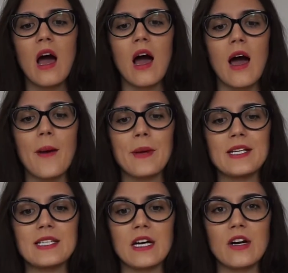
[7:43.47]

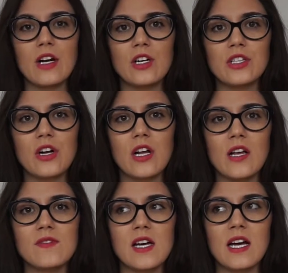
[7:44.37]
And dairy
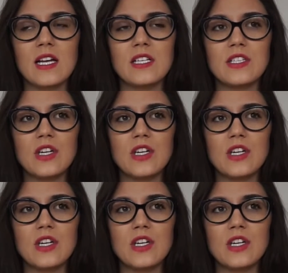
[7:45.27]
alternatives, I